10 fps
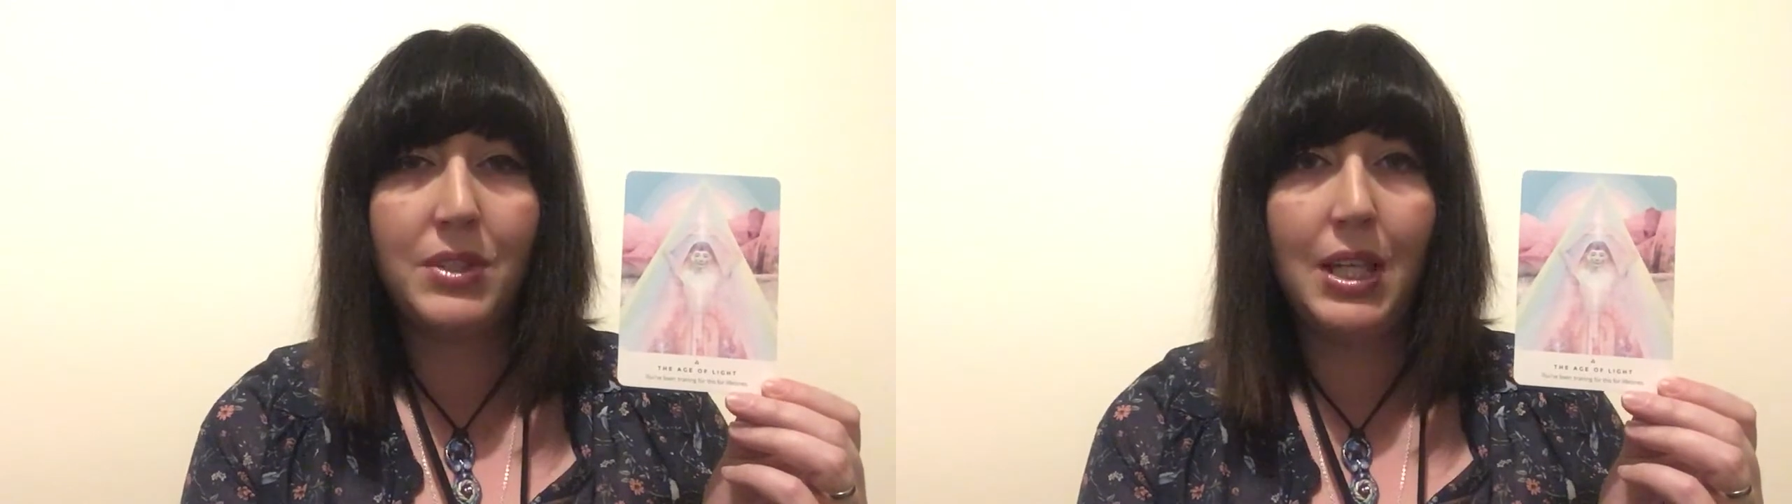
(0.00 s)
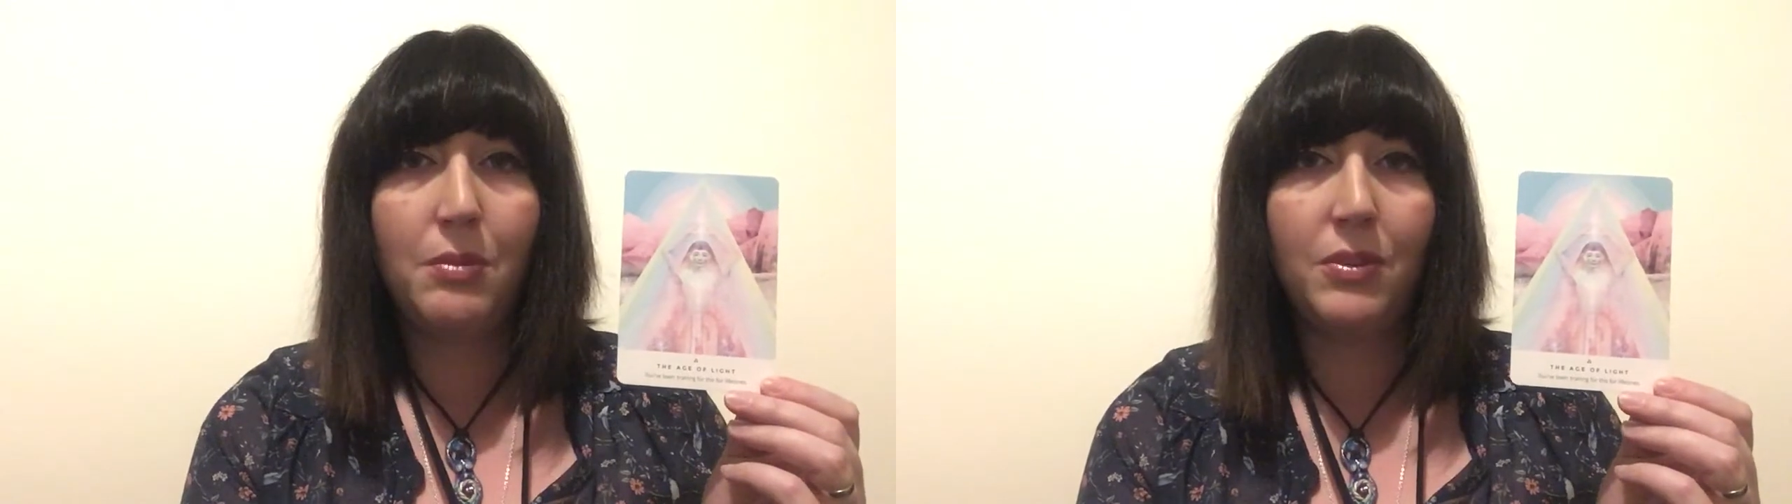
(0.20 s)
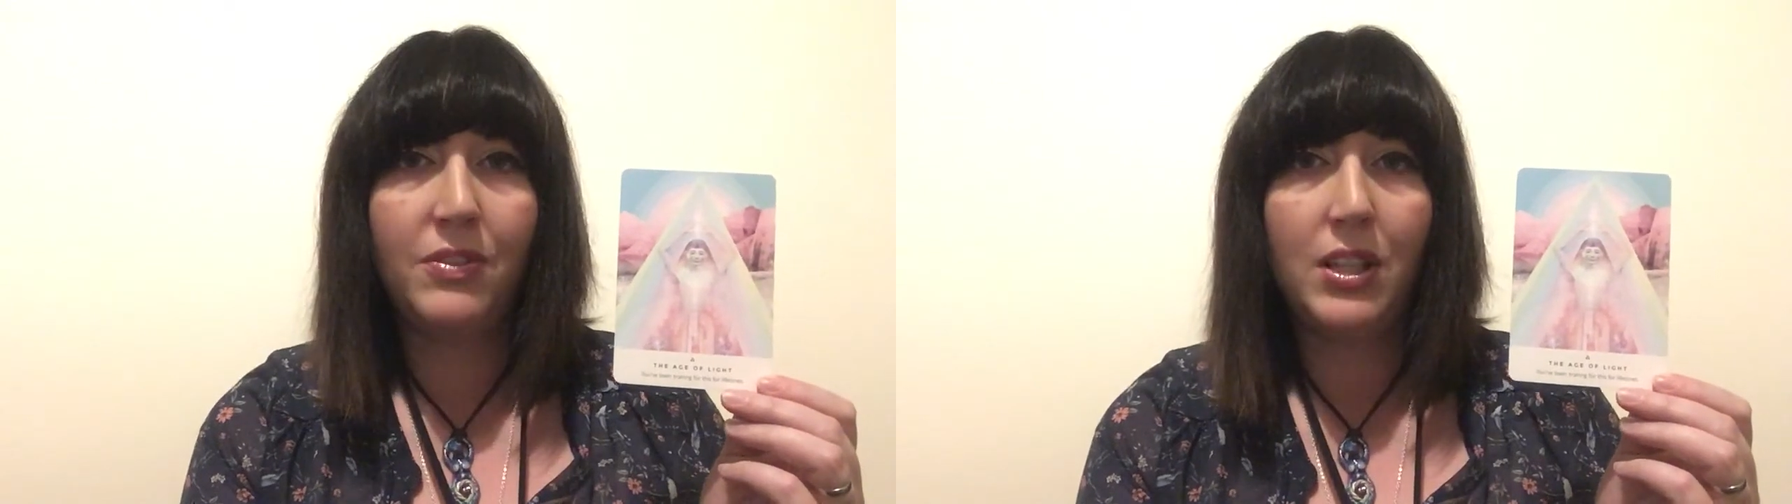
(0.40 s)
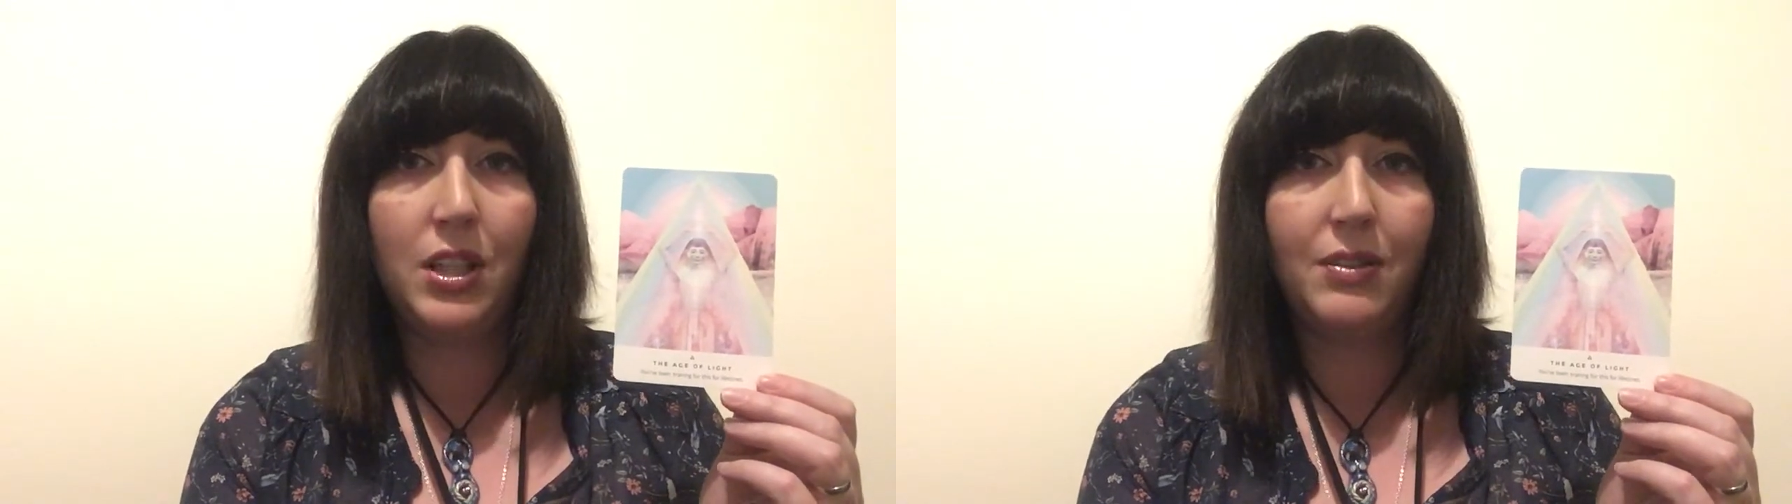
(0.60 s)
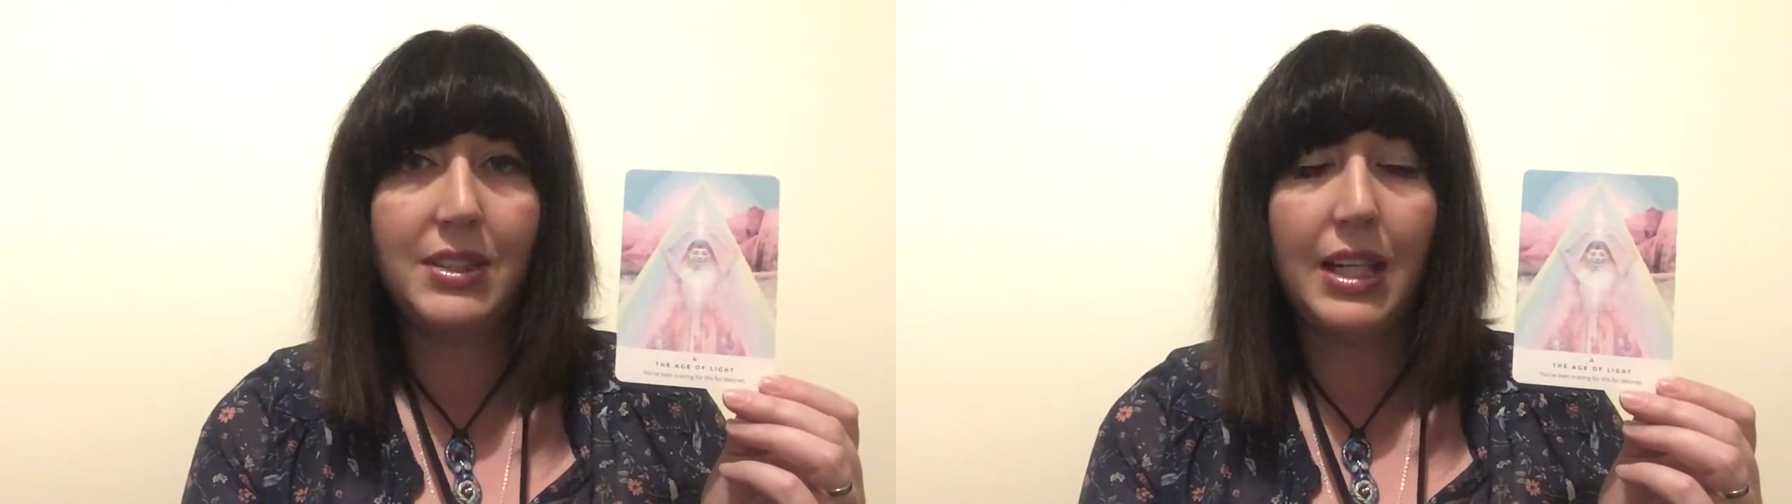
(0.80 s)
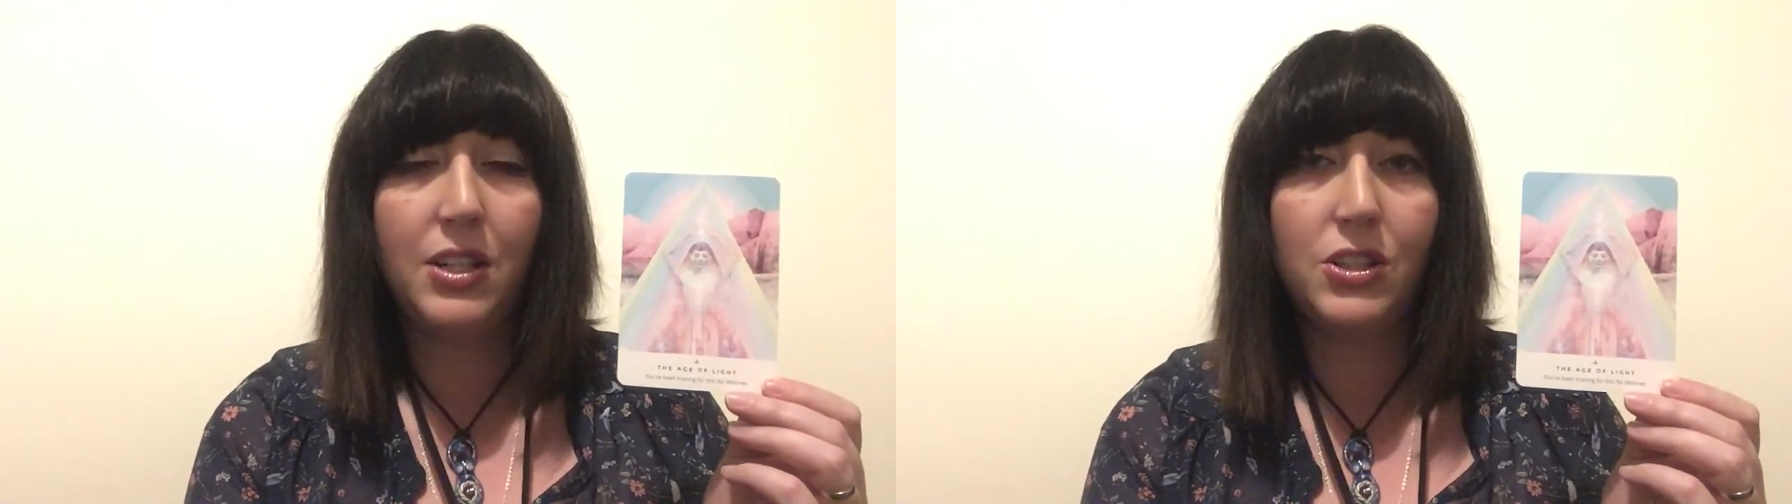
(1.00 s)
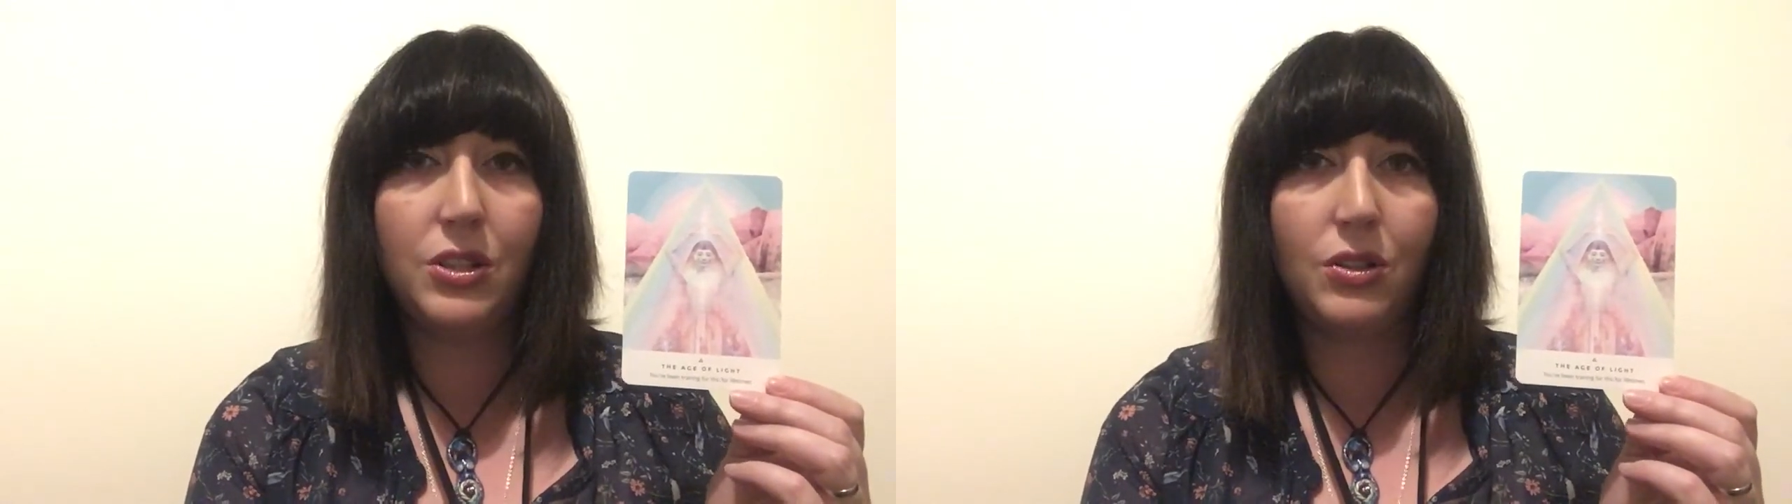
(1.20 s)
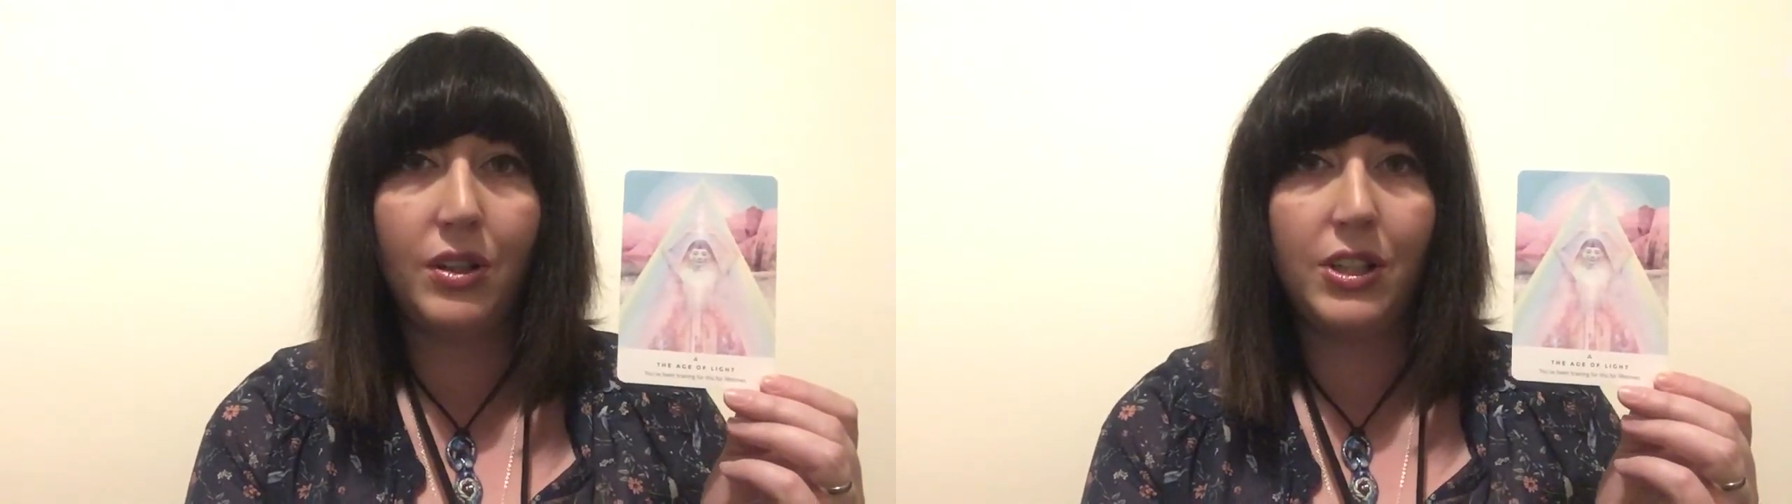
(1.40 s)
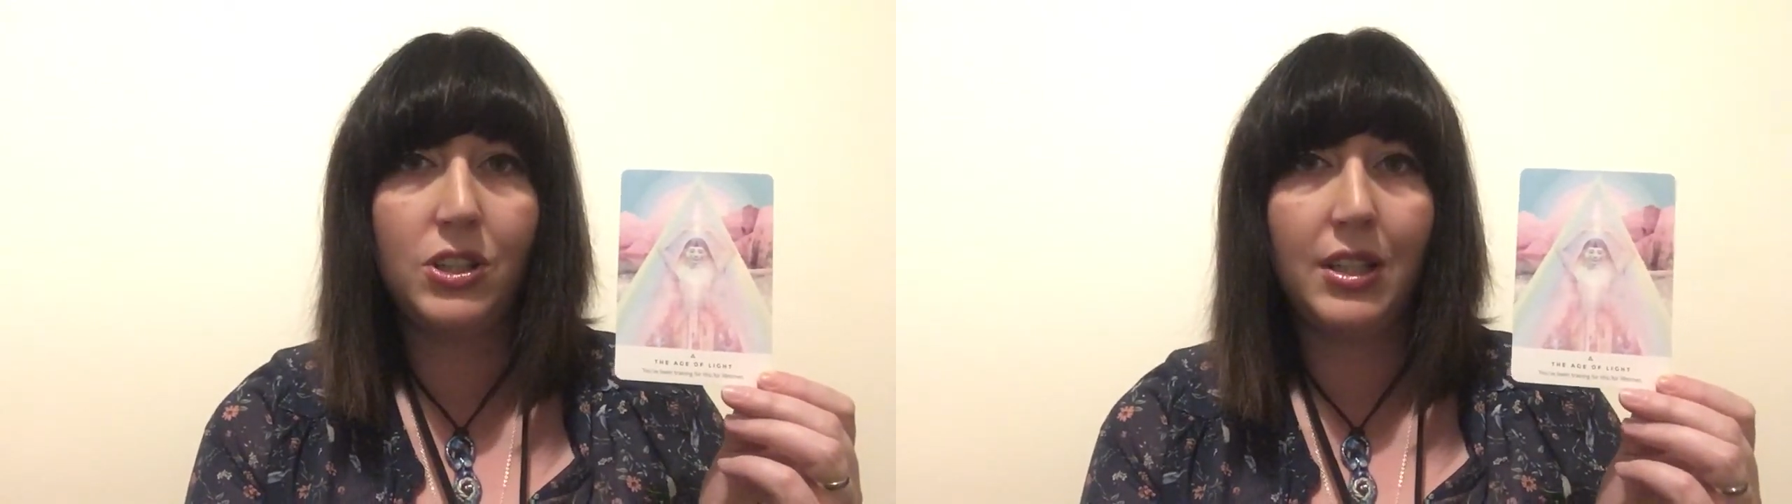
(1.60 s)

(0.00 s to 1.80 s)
deep within you is ancient knowledge